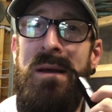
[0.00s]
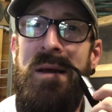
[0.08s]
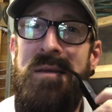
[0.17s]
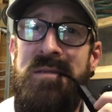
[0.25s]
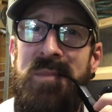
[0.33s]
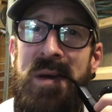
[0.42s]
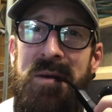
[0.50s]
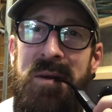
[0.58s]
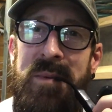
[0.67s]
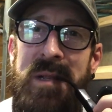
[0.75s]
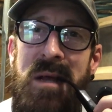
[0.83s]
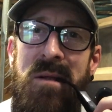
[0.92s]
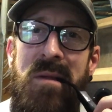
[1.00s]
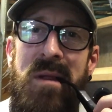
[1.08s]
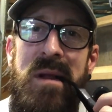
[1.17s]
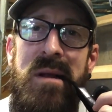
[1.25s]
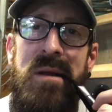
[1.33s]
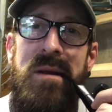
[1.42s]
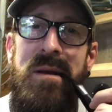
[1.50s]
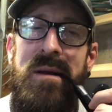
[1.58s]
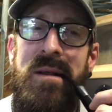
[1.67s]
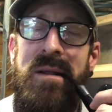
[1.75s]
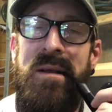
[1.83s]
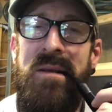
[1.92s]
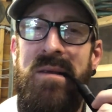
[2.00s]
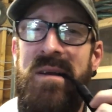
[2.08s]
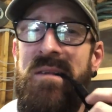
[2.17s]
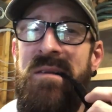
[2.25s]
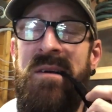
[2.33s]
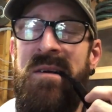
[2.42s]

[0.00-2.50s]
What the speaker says: has the boat coming on, and he said,